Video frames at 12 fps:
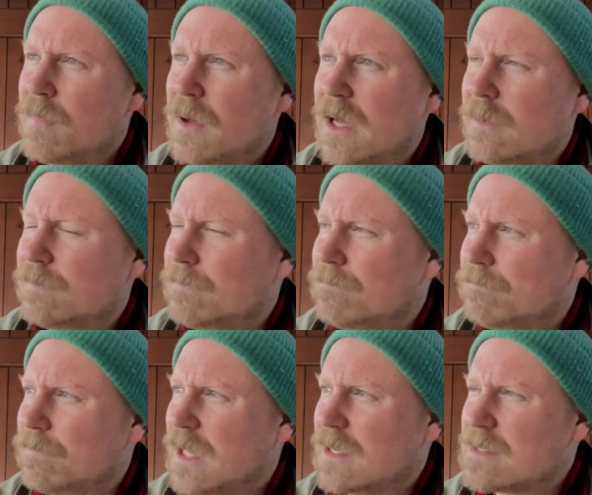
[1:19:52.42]
But
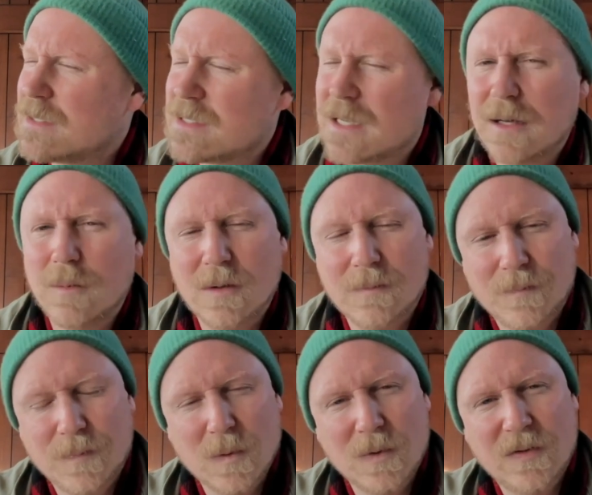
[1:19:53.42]
as I say, we,
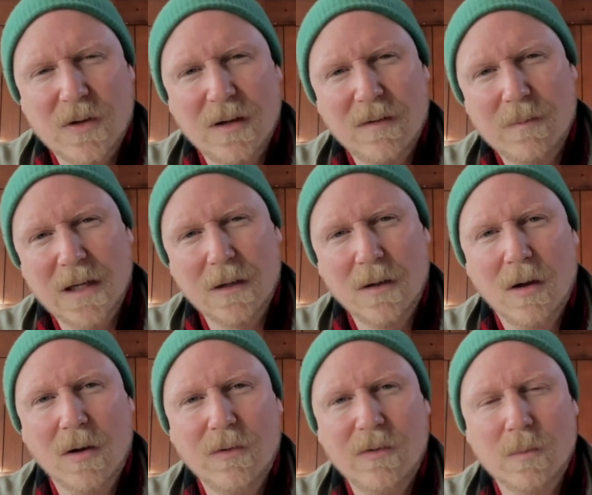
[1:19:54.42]
we're starting to make a
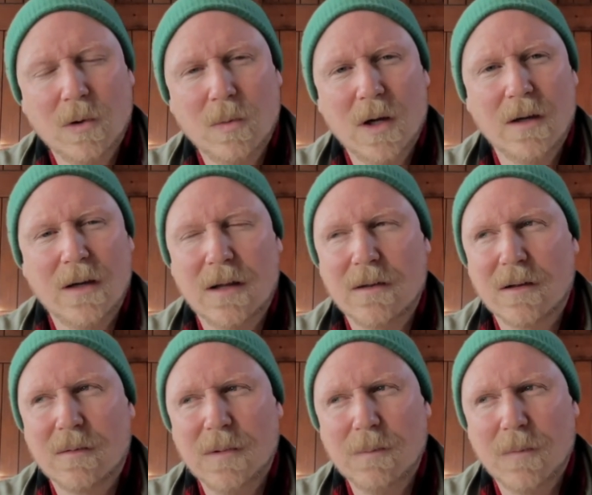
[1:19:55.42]
lot of small work now
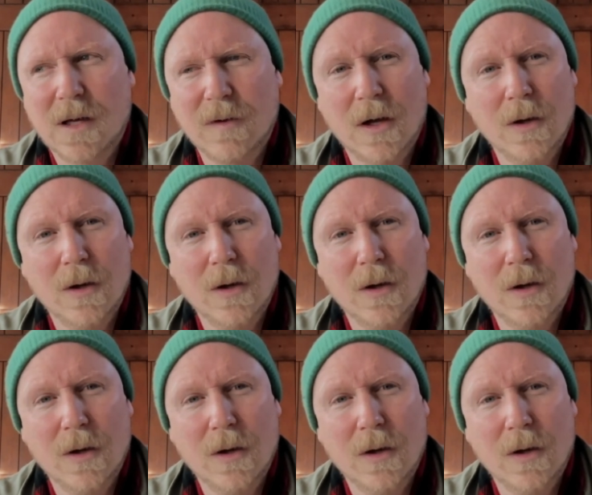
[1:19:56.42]
that can be kind of